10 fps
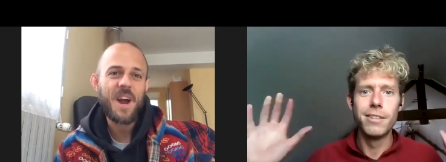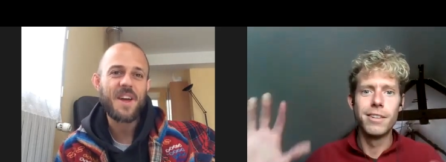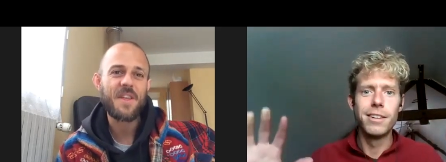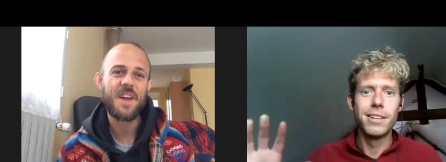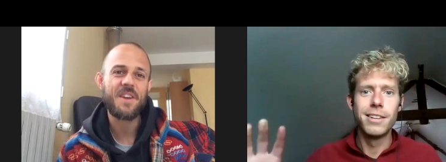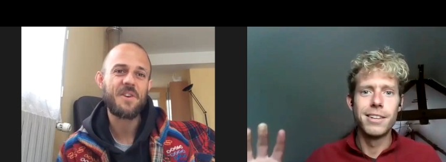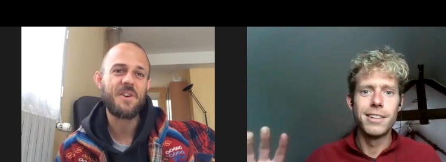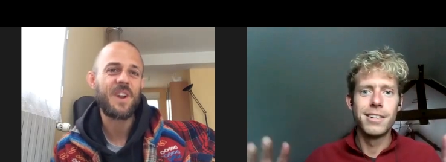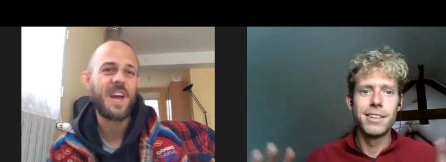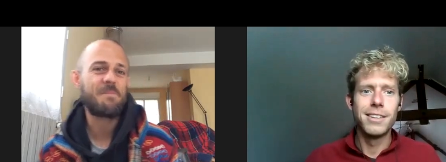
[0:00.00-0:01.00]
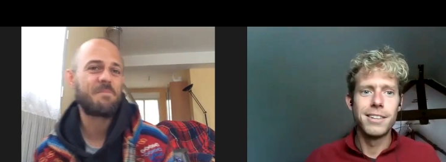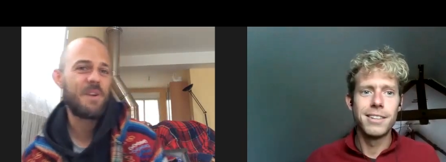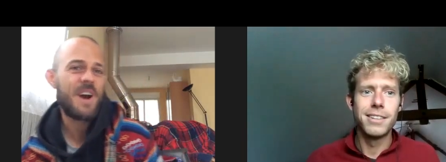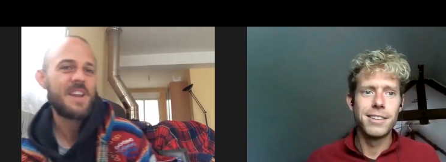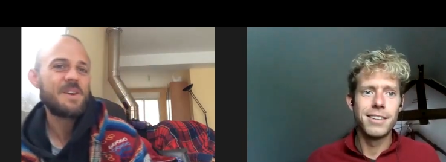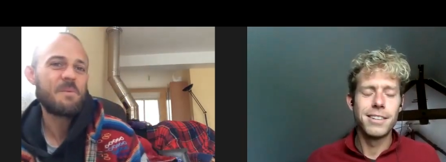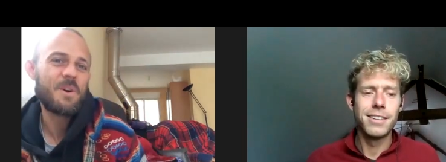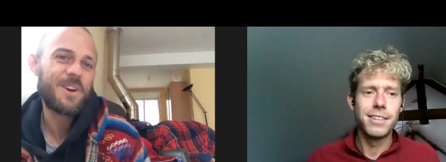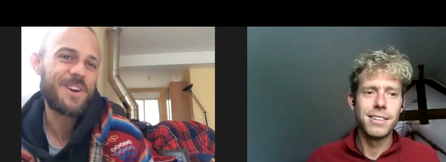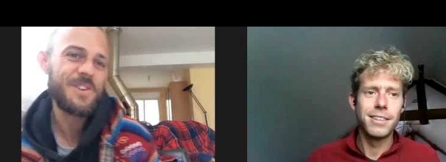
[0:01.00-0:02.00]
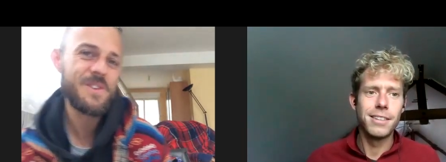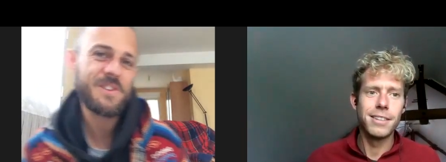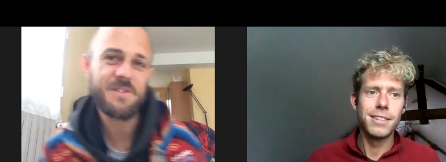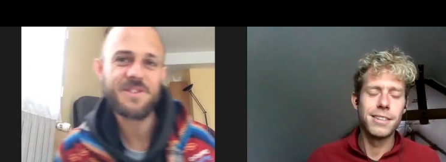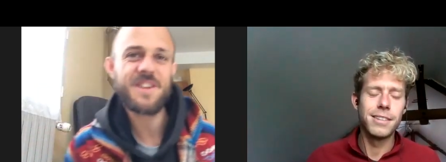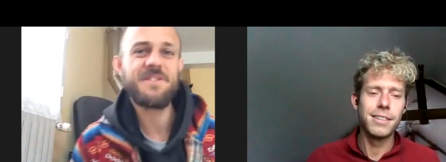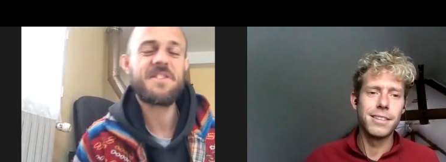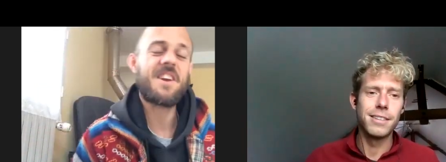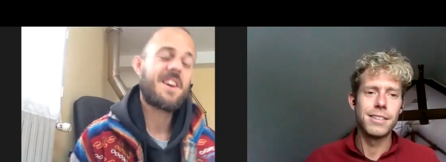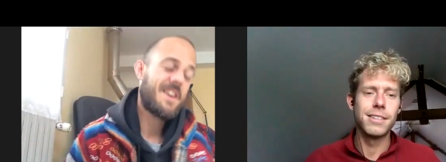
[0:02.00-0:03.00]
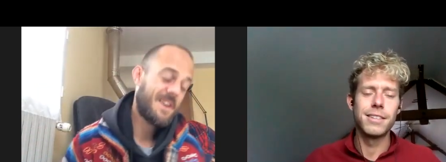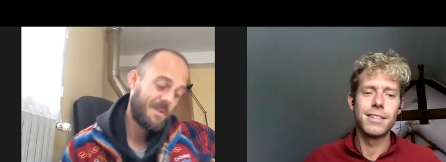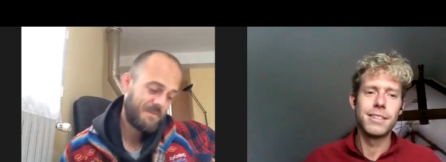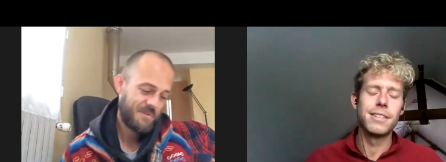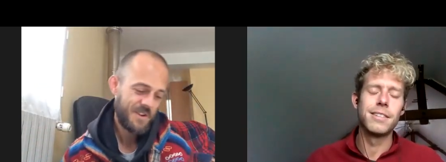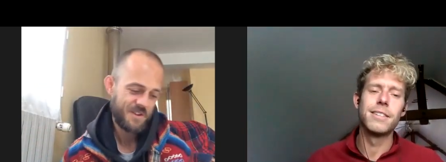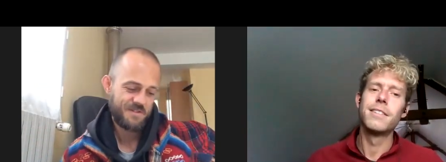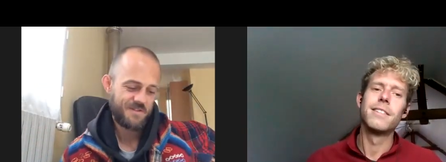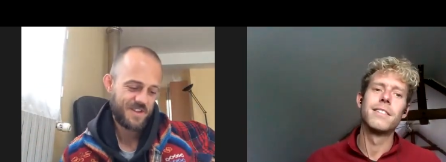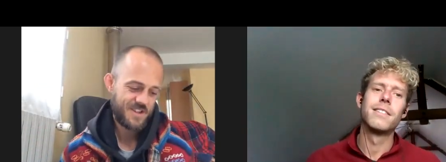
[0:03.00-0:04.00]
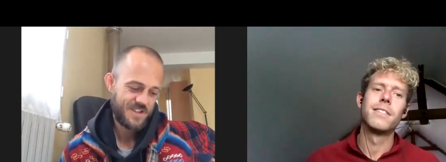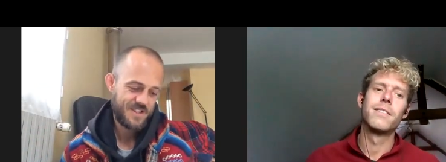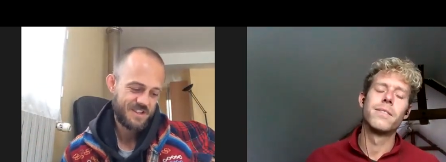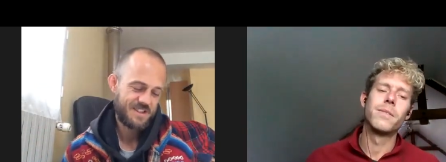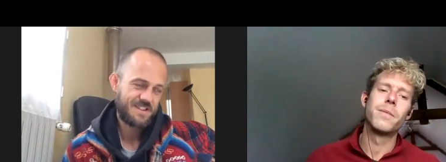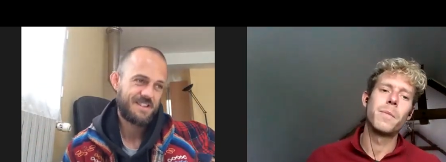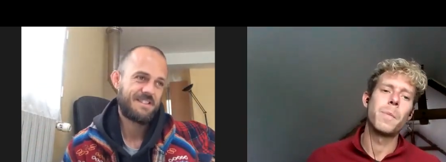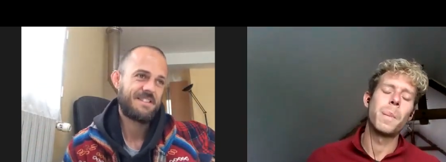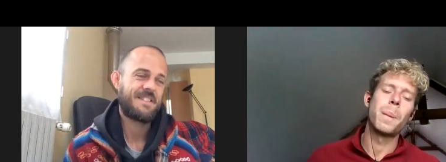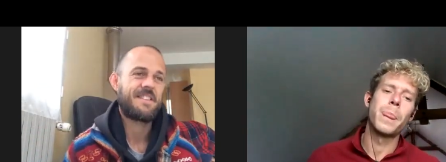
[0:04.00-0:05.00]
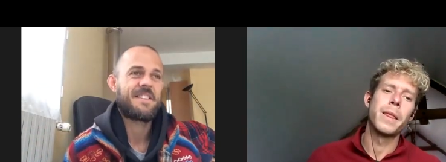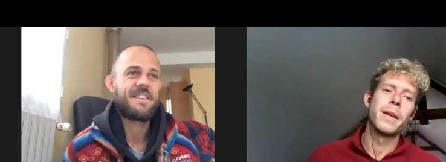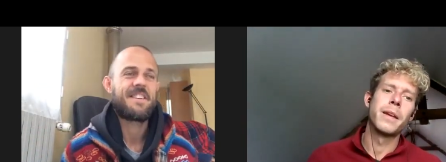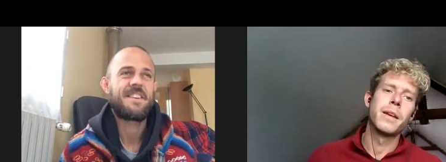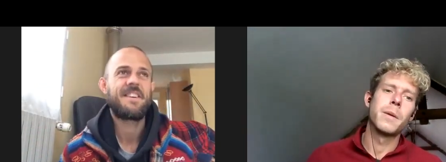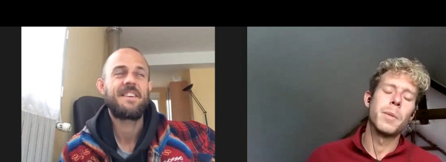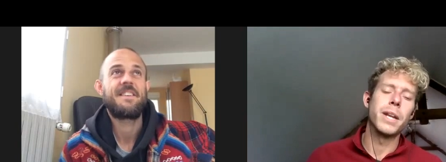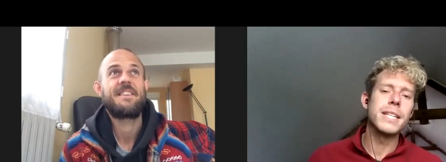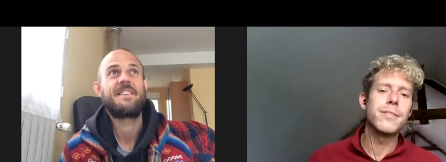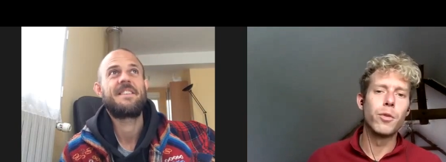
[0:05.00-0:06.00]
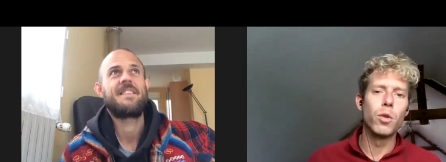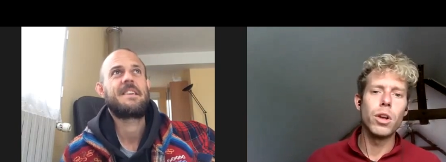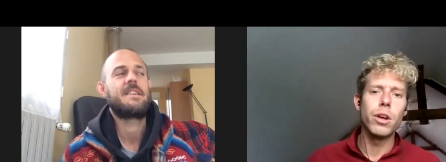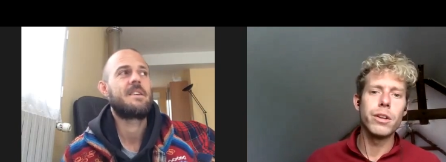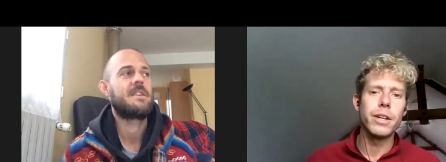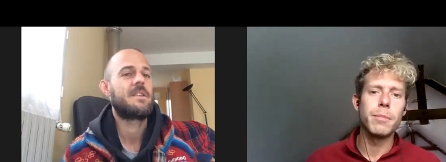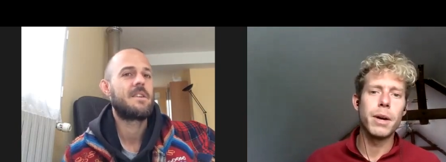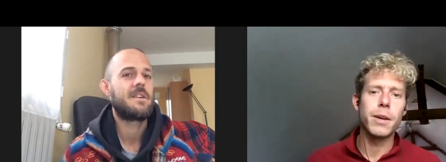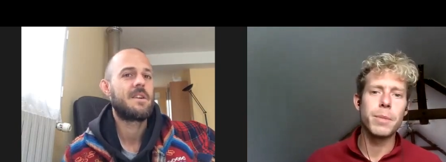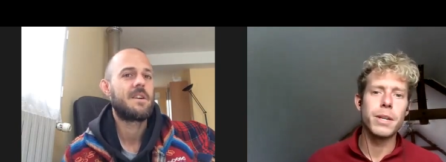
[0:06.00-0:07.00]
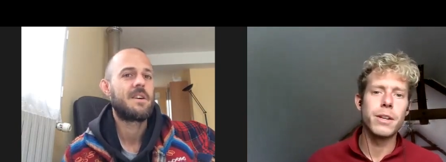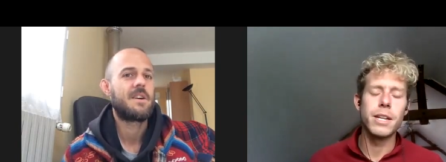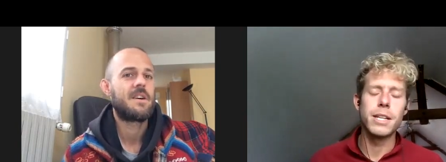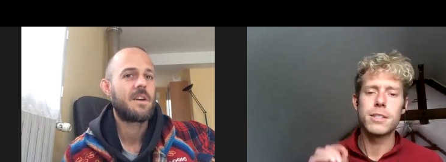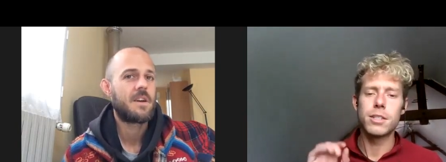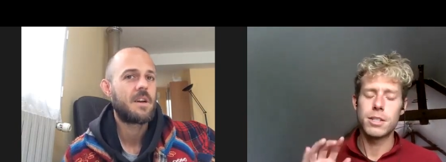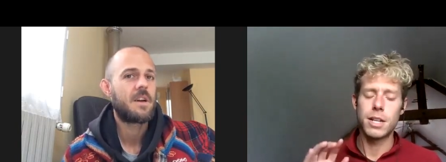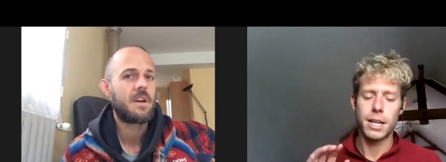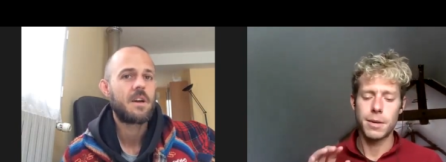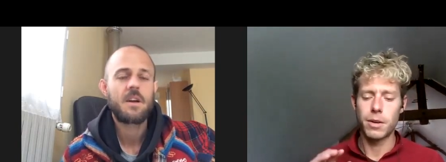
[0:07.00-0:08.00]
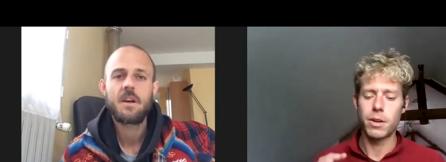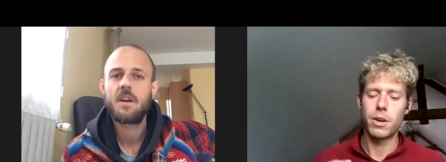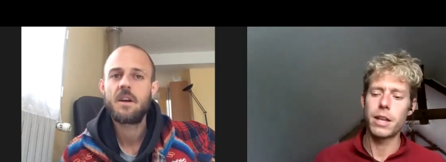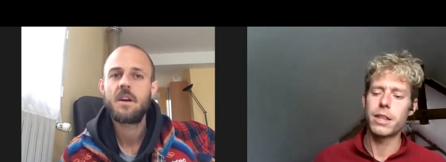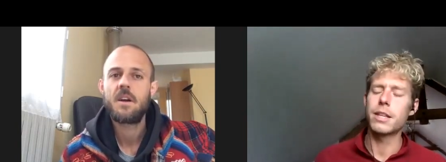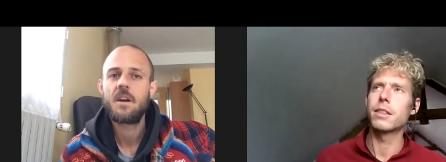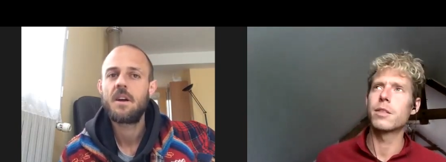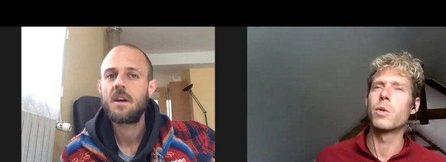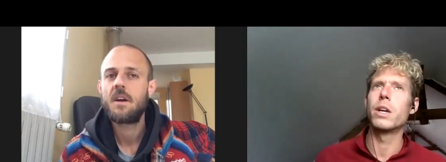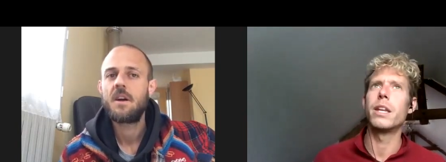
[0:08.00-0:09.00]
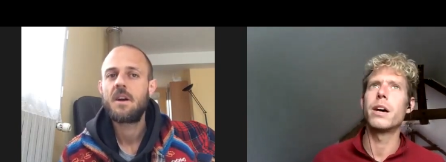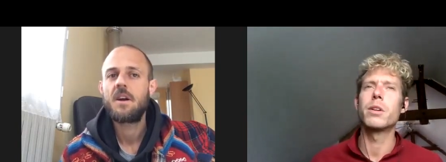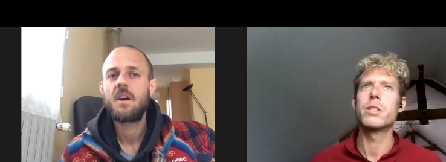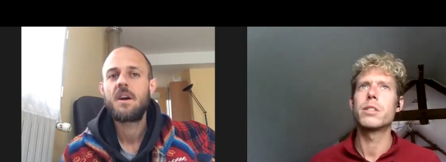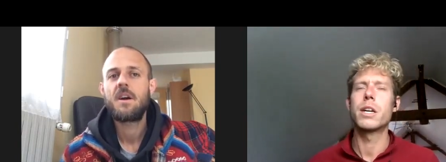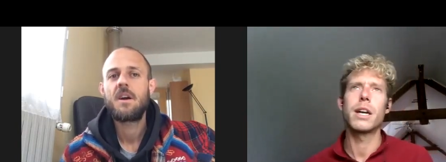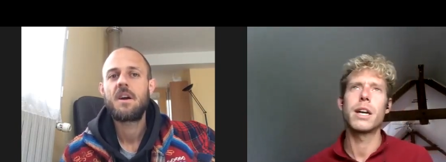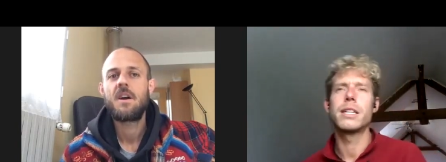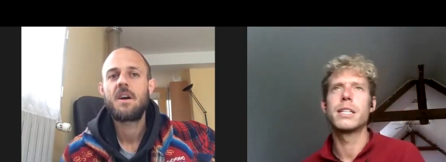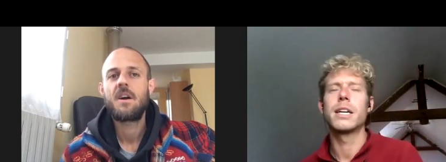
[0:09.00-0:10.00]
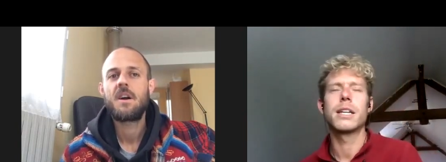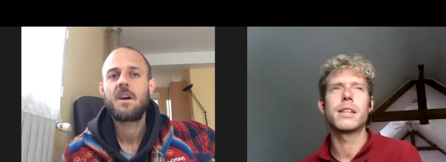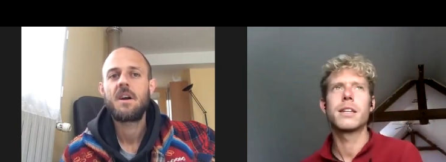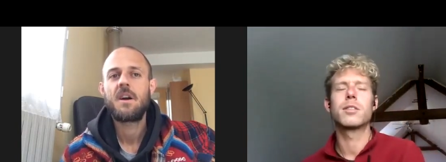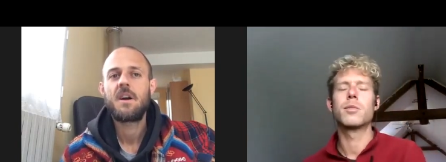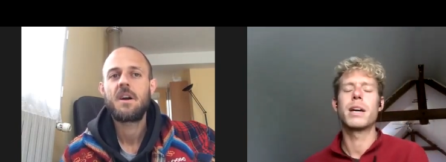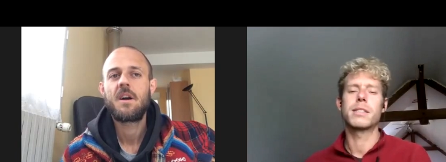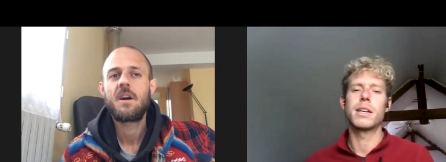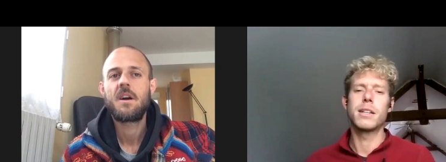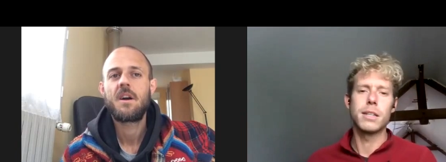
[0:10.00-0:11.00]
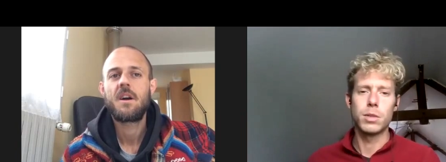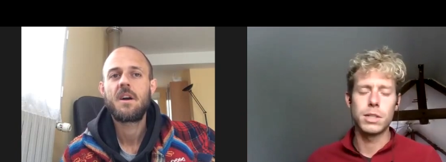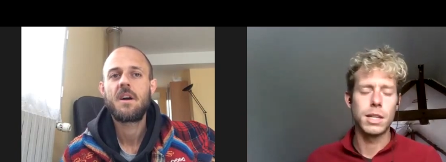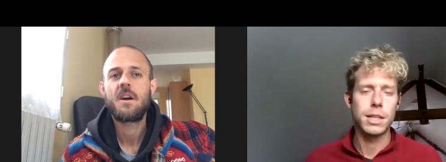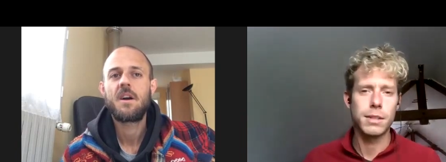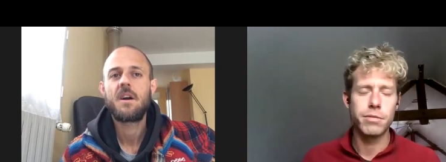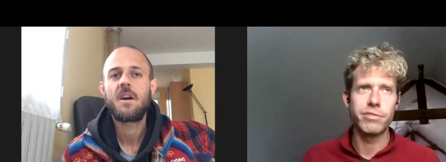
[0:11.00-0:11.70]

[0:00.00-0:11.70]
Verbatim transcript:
Speaker 1: breath and her like prana work and all this sort of stuff. I was like, you know, that's.
Speaker 2: But that's full on, in my opinion. It's just like, uh, I think when I was like, I did, I think the max I did was like